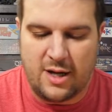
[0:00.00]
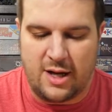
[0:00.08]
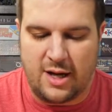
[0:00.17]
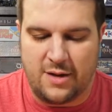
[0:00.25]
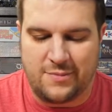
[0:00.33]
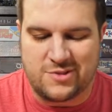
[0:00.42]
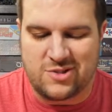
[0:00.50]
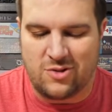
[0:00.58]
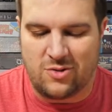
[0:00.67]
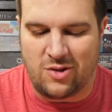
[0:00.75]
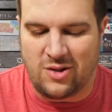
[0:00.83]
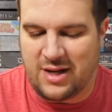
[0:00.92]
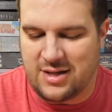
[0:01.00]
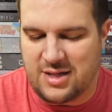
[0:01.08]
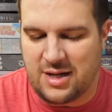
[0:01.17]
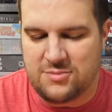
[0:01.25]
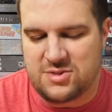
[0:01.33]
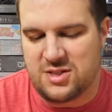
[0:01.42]
So a lot of
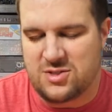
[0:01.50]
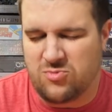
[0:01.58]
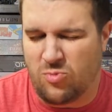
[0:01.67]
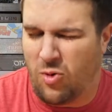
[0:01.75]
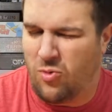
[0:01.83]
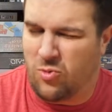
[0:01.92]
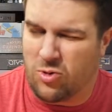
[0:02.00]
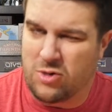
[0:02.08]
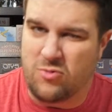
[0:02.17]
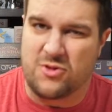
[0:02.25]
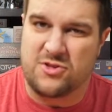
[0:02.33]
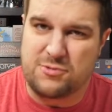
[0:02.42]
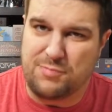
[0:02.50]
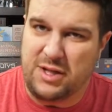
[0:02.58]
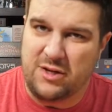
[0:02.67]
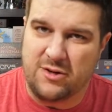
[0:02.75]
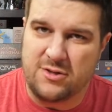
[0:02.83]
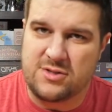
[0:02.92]
times this won't work with
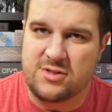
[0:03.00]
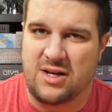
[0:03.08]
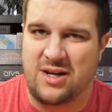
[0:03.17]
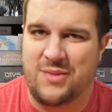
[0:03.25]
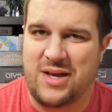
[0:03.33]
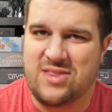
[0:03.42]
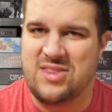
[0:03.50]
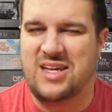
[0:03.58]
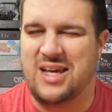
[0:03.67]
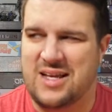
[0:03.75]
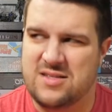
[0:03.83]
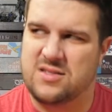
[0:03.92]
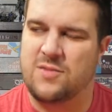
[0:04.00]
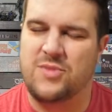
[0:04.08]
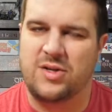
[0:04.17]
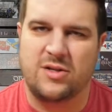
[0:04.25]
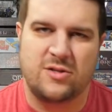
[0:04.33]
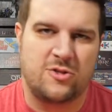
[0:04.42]
speakers. I think it has
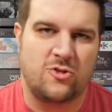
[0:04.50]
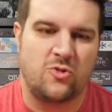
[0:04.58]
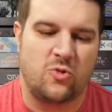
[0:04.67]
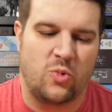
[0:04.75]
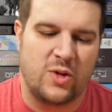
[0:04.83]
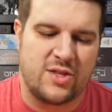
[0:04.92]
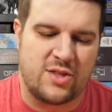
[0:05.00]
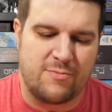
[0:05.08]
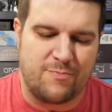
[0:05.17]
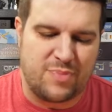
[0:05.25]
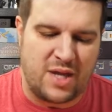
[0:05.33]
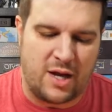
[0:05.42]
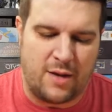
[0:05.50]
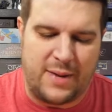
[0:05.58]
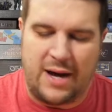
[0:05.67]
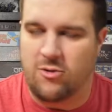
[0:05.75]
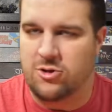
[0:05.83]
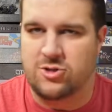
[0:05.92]
something to do with
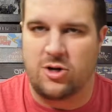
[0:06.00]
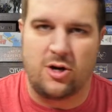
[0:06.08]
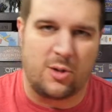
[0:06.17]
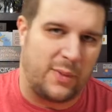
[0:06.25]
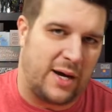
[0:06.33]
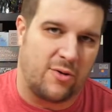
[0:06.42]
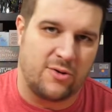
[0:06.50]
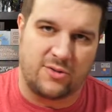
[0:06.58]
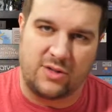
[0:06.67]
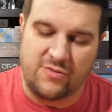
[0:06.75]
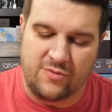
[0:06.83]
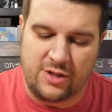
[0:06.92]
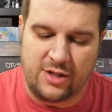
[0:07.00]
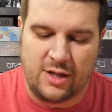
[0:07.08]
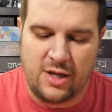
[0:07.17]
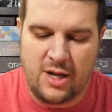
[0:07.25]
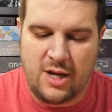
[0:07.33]
power draw or power delivery.